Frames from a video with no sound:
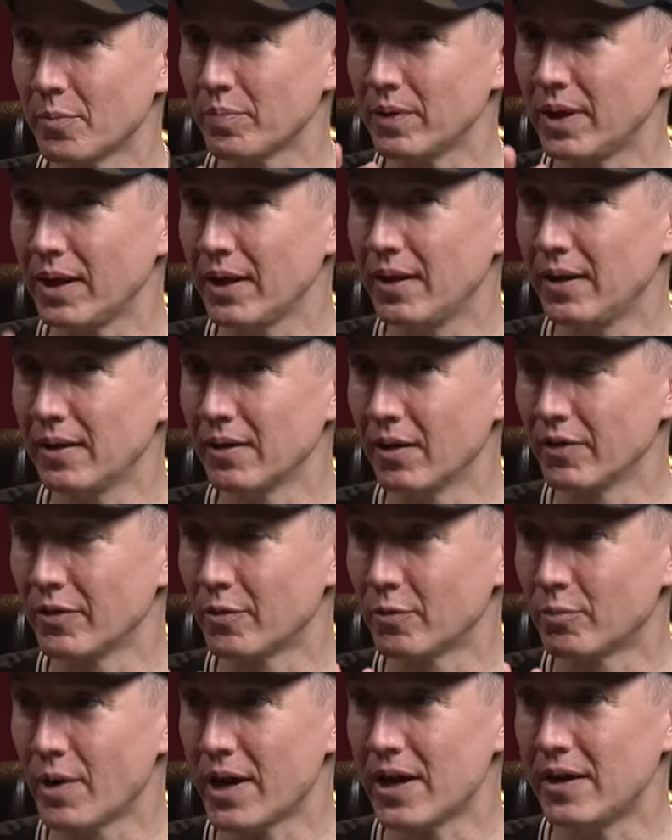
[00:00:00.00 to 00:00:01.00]
playing on
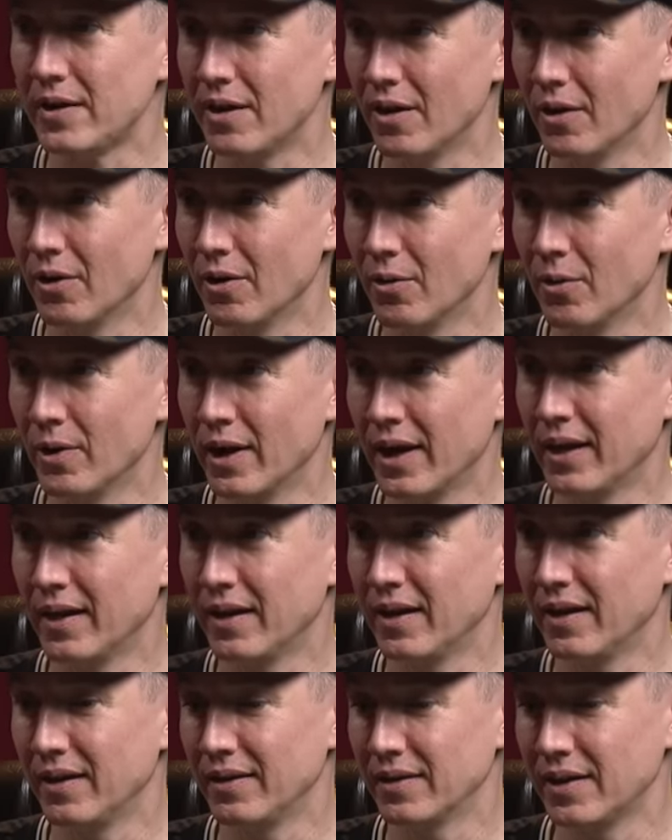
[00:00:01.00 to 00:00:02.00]
the radio,
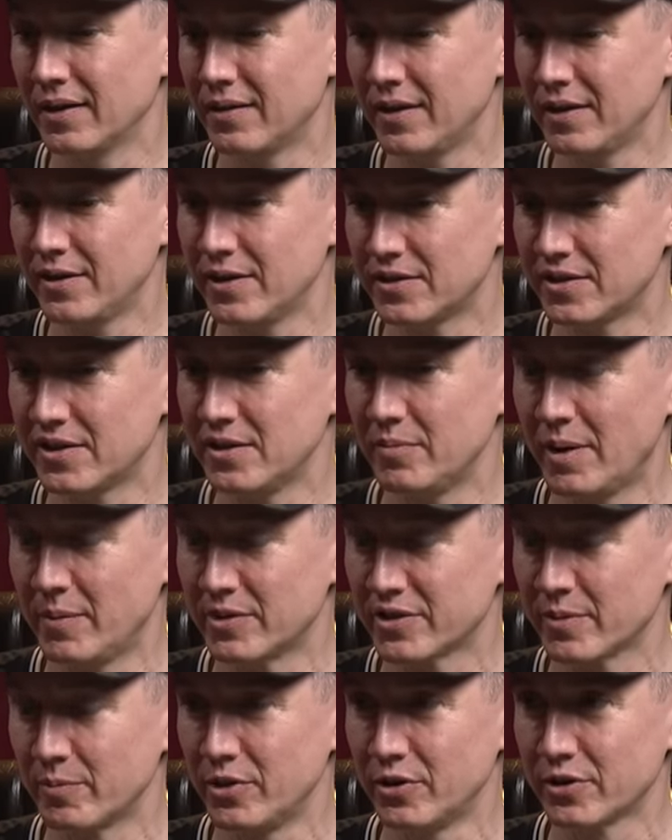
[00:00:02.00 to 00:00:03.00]
and I think you see
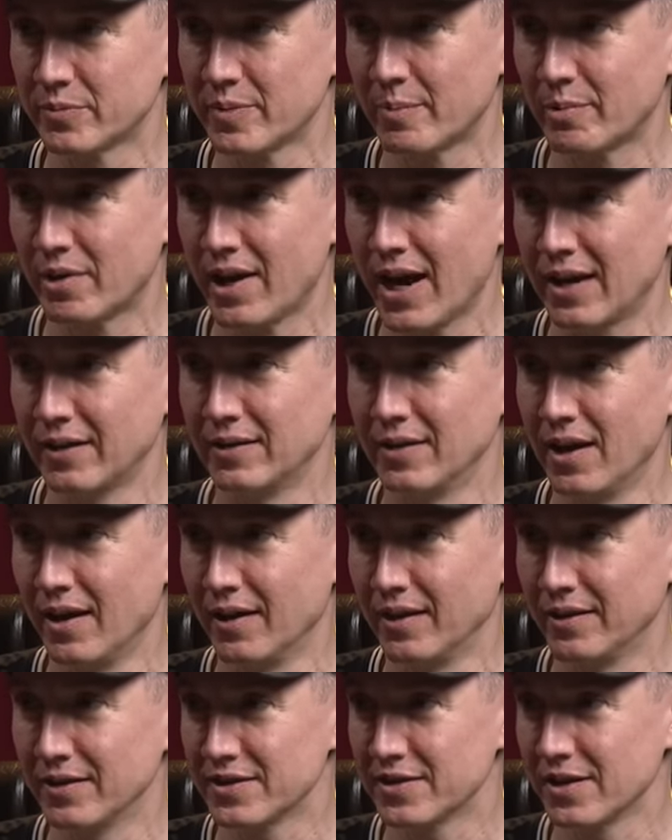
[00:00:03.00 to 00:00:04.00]
maybe some newspaper
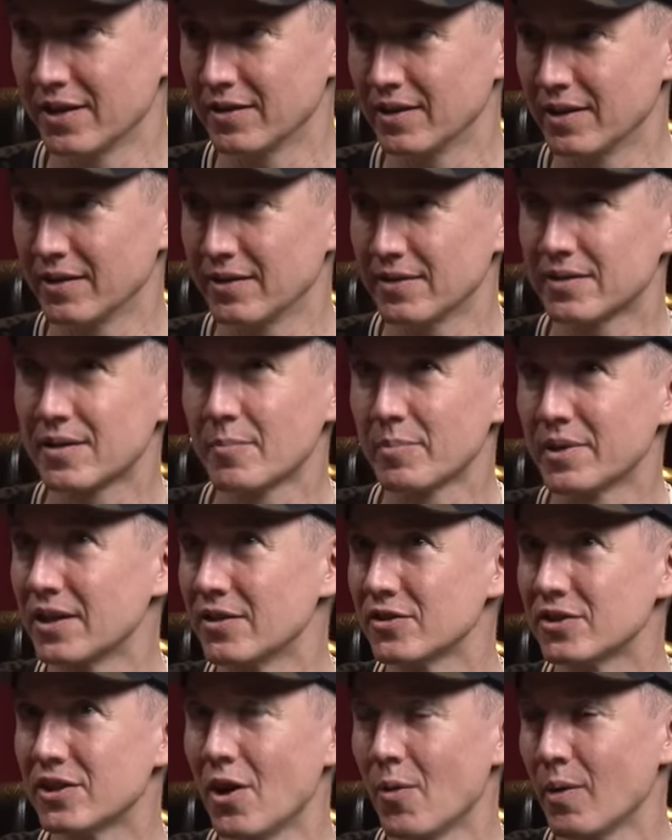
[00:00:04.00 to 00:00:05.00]
headlines that uh, something
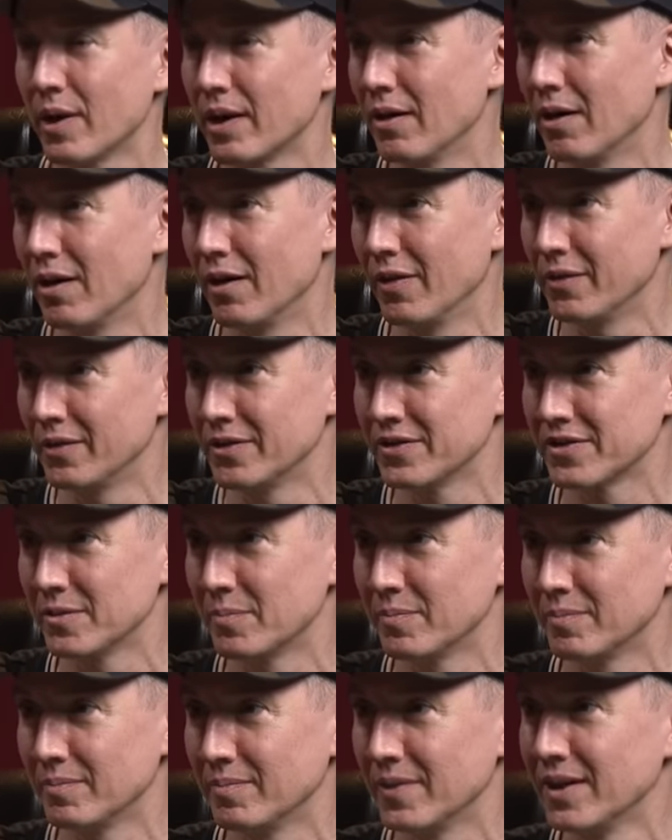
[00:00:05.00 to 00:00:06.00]
is going on. There's
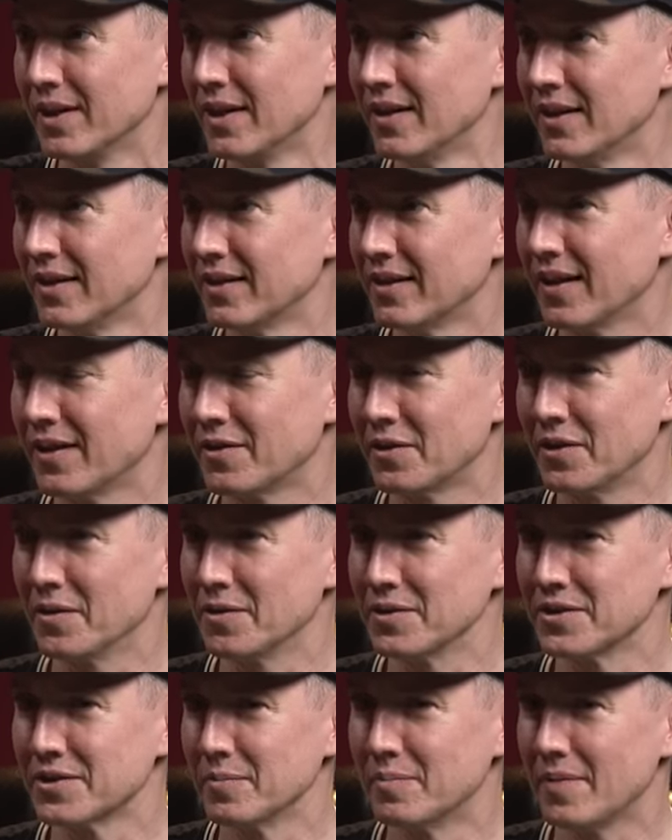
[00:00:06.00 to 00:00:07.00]
some, I don't
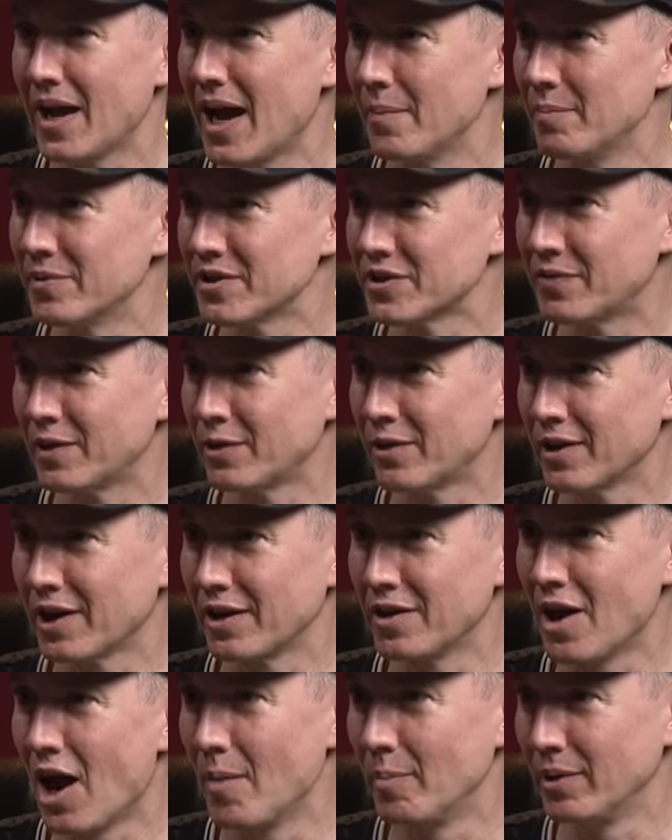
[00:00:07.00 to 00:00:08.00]
know, some atmospheric
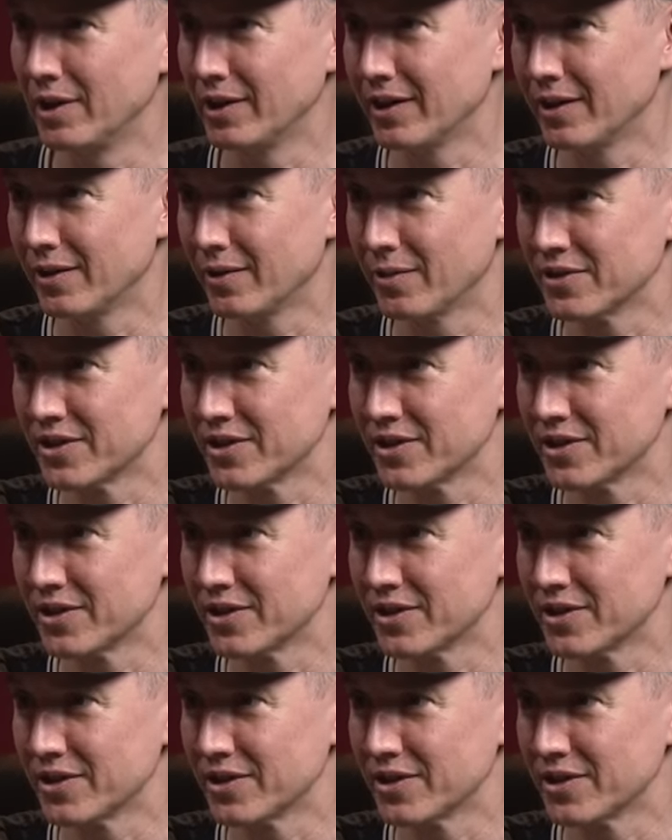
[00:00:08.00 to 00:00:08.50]
anomaly or